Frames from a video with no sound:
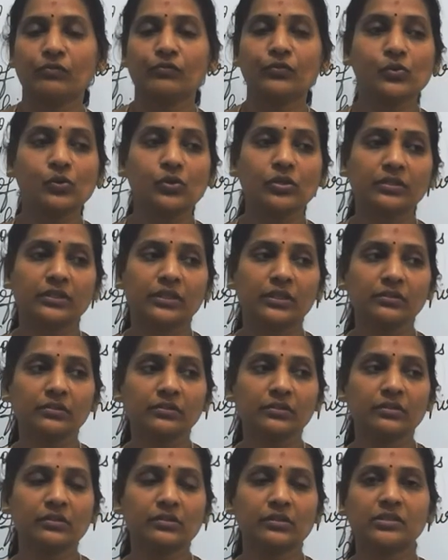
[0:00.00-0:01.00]
fool
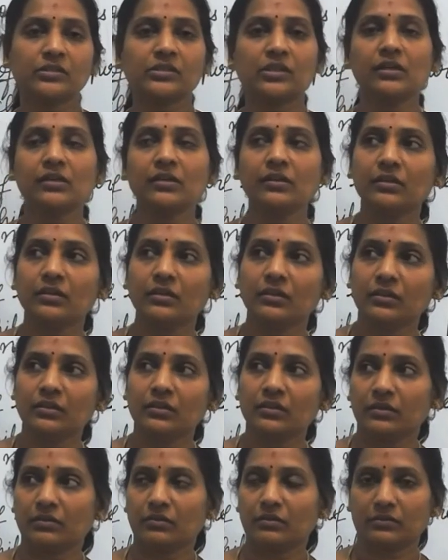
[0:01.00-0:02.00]
the little
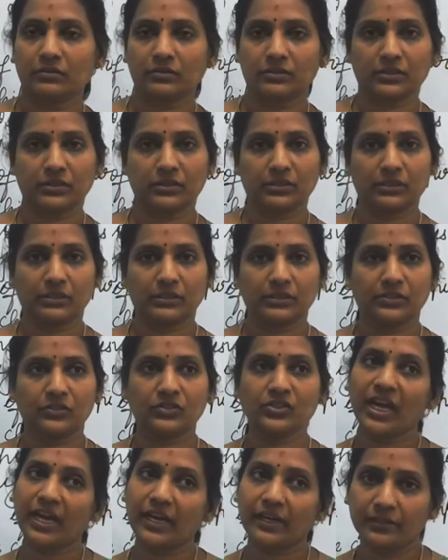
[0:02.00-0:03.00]

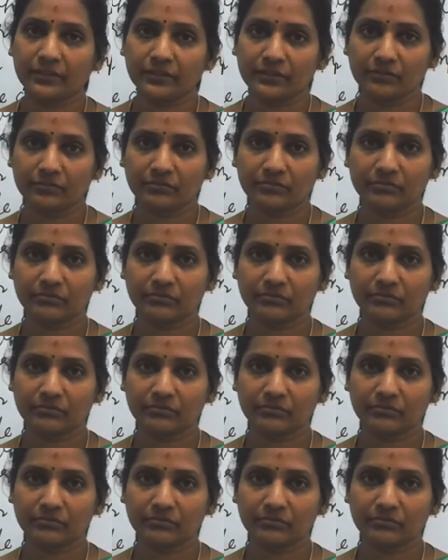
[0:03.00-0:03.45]
child.